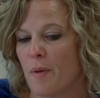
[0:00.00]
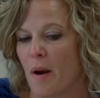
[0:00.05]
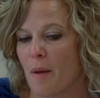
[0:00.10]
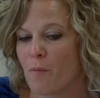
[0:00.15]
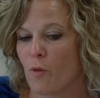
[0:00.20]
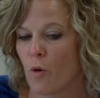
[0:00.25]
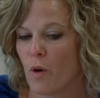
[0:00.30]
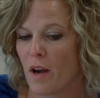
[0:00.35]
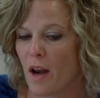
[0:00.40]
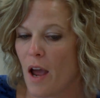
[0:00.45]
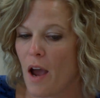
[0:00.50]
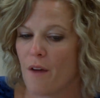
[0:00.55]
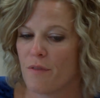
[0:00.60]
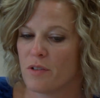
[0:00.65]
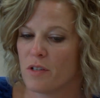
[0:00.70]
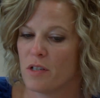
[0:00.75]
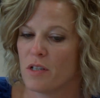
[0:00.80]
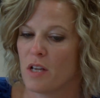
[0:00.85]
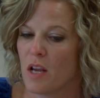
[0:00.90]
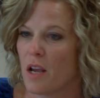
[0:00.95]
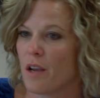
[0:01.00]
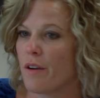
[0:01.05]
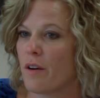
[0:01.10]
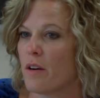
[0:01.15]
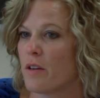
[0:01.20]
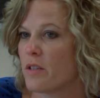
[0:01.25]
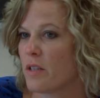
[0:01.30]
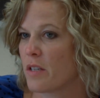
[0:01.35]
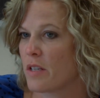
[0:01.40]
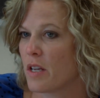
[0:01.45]
I'm going to have to take
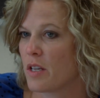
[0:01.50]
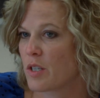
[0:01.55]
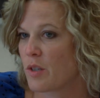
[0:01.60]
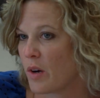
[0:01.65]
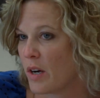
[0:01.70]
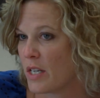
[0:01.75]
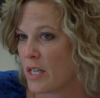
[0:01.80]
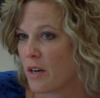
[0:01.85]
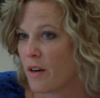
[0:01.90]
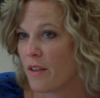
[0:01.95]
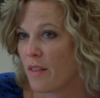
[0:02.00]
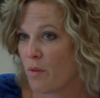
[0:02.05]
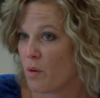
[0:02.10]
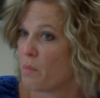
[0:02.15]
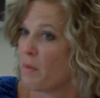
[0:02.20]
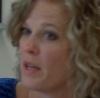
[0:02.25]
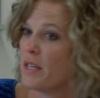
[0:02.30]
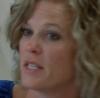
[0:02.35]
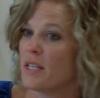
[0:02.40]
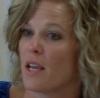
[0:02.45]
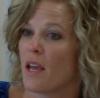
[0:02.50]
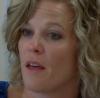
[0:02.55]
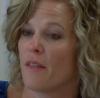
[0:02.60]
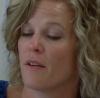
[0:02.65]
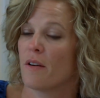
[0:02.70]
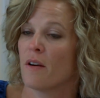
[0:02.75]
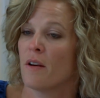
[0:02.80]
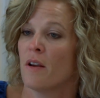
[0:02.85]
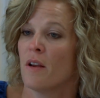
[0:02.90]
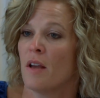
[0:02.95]
our success criteria that we made together,